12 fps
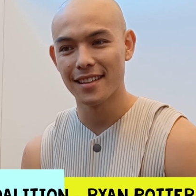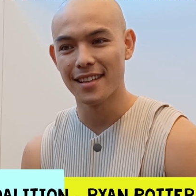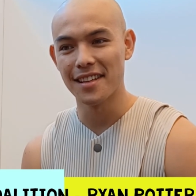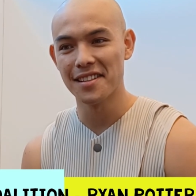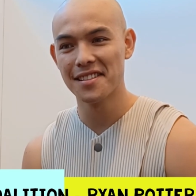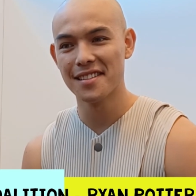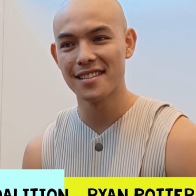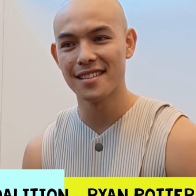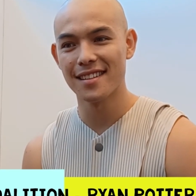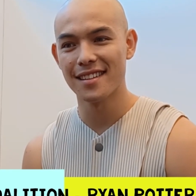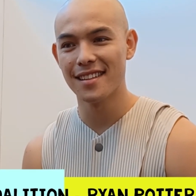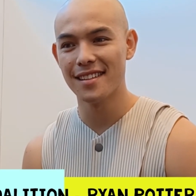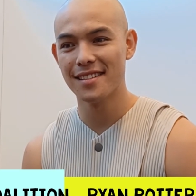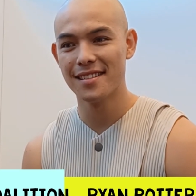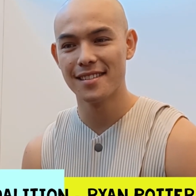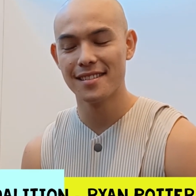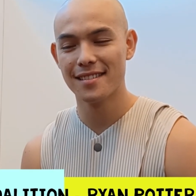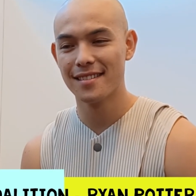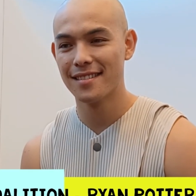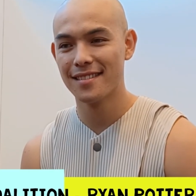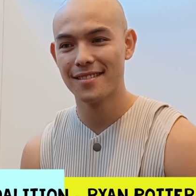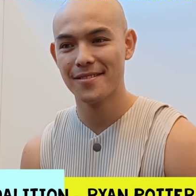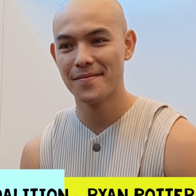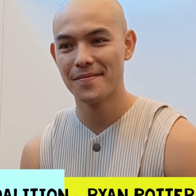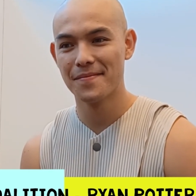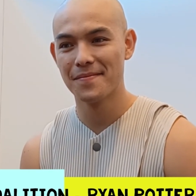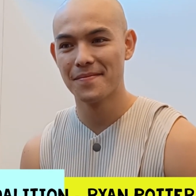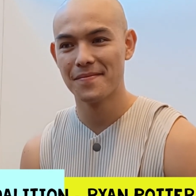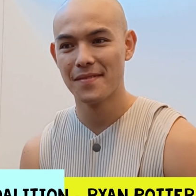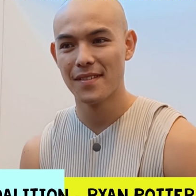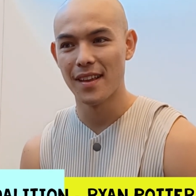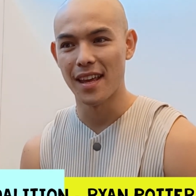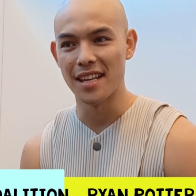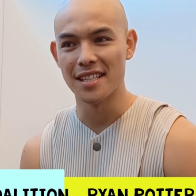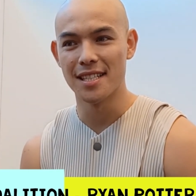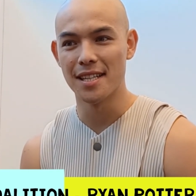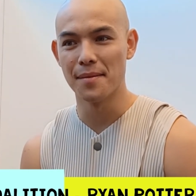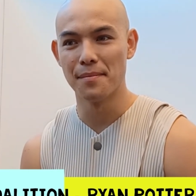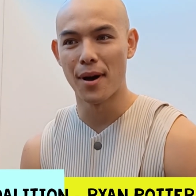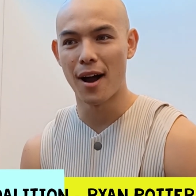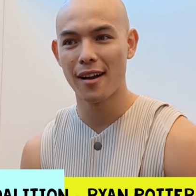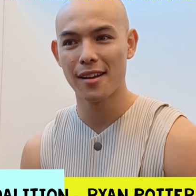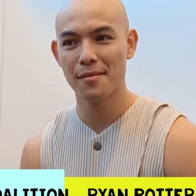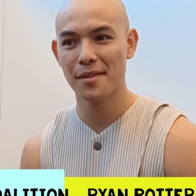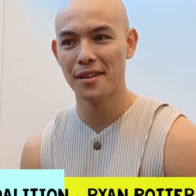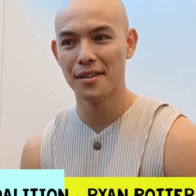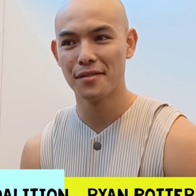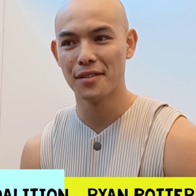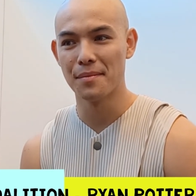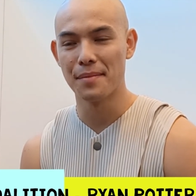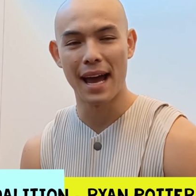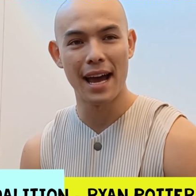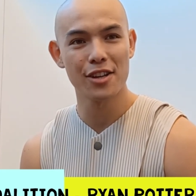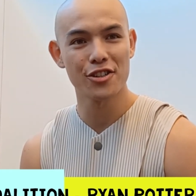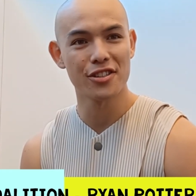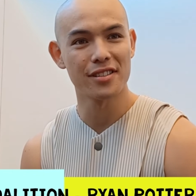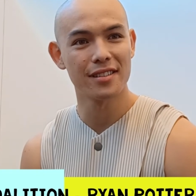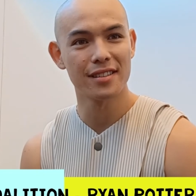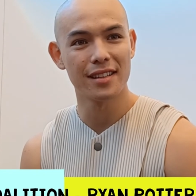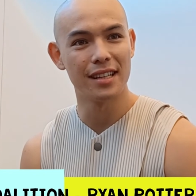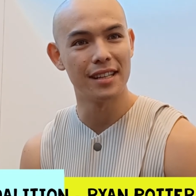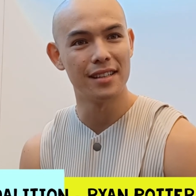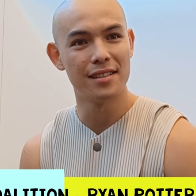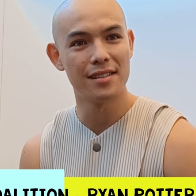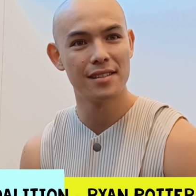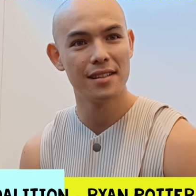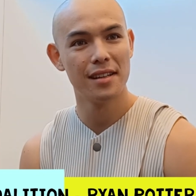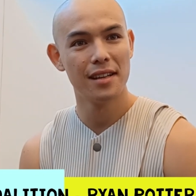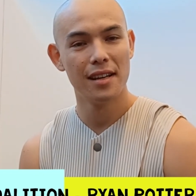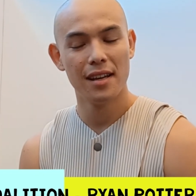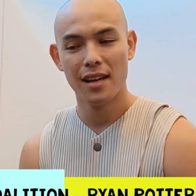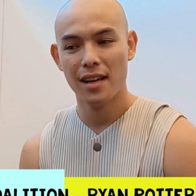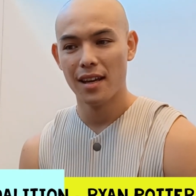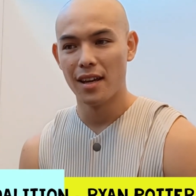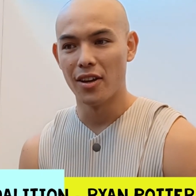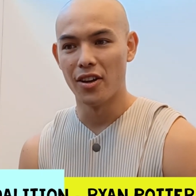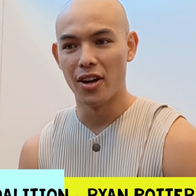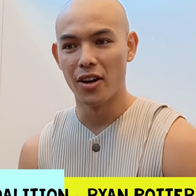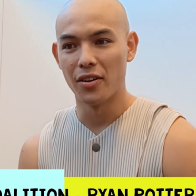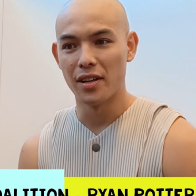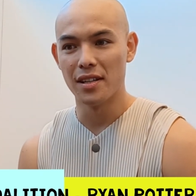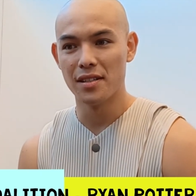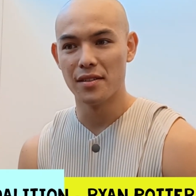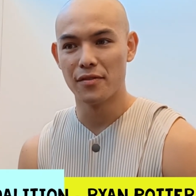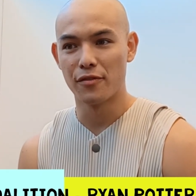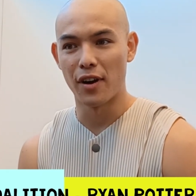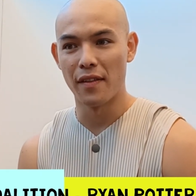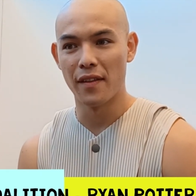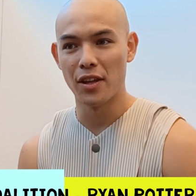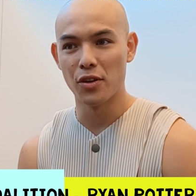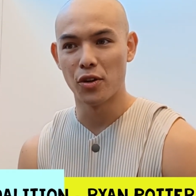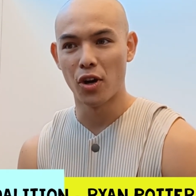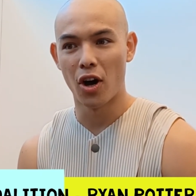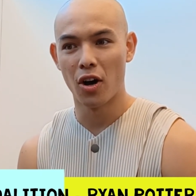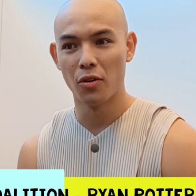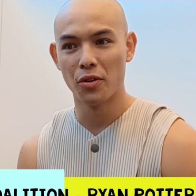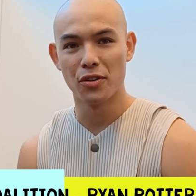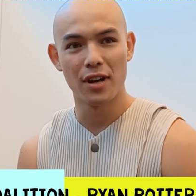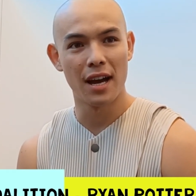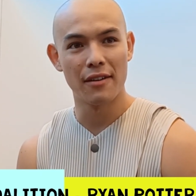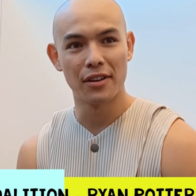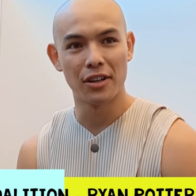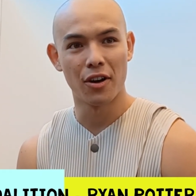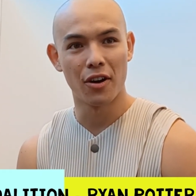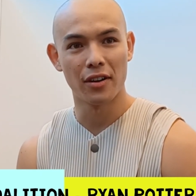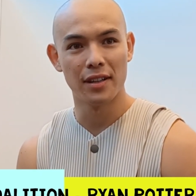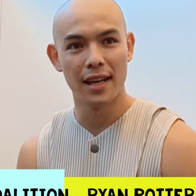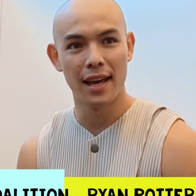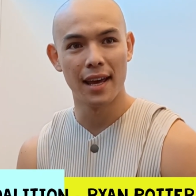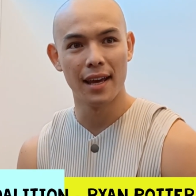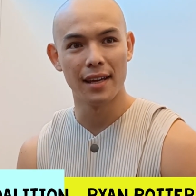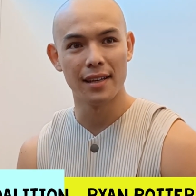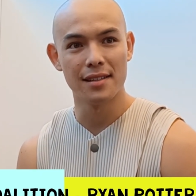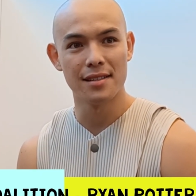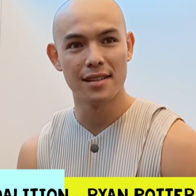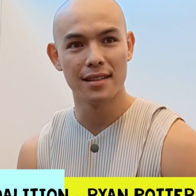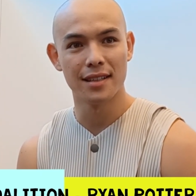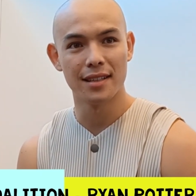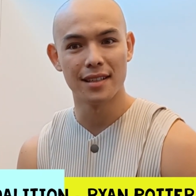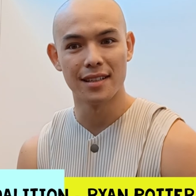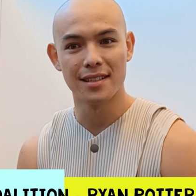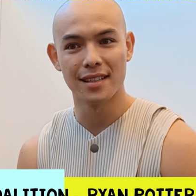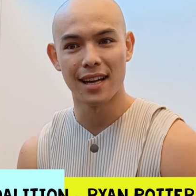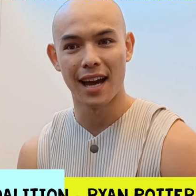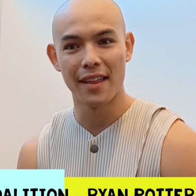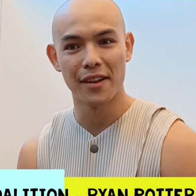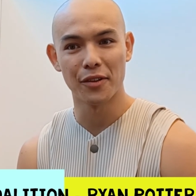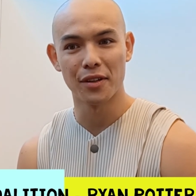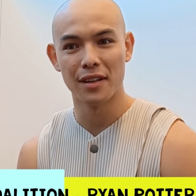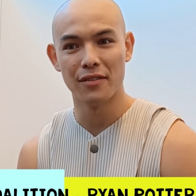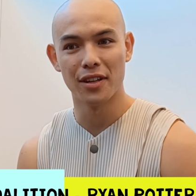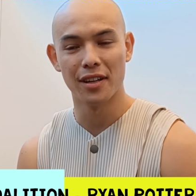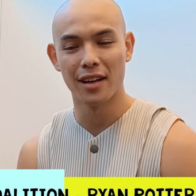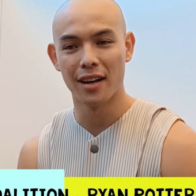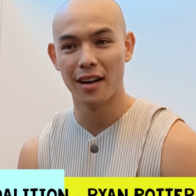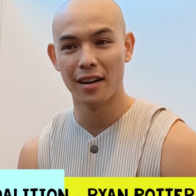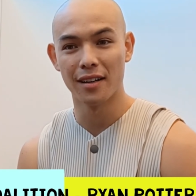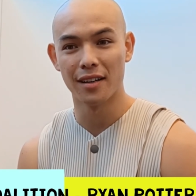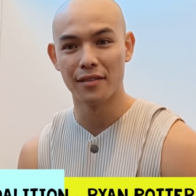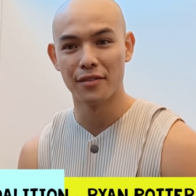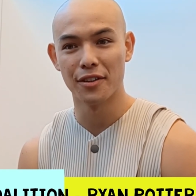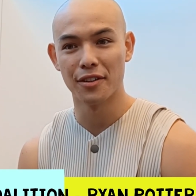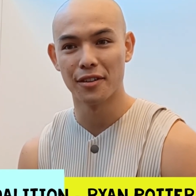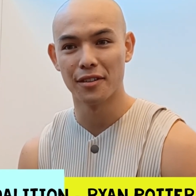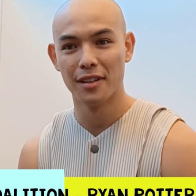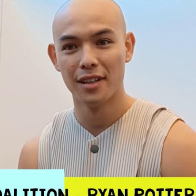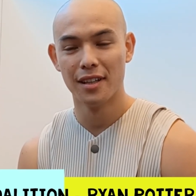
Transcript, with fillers: He's he's he's the embodiment of compassion. He's you know he's the friend that you call when you're having a hard day. He's the he's the guy that'll give you a hug if you're